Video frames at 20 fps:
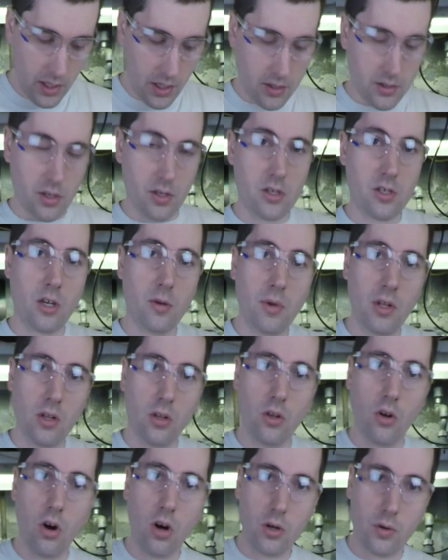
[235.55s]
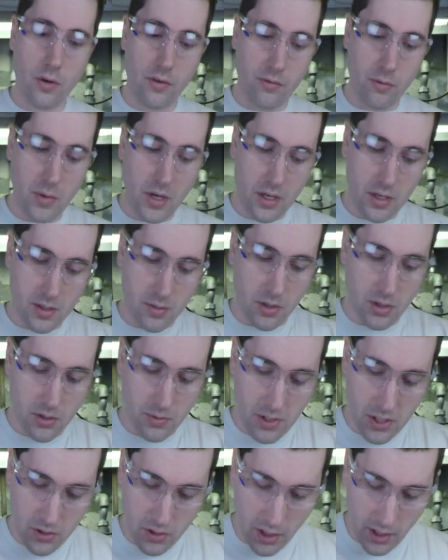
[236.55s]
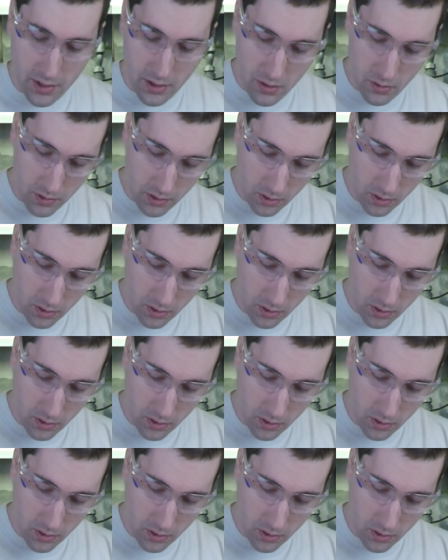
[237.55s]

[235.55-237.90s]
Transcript: So this is going to be a little awkward for me because I'm going to be trying to do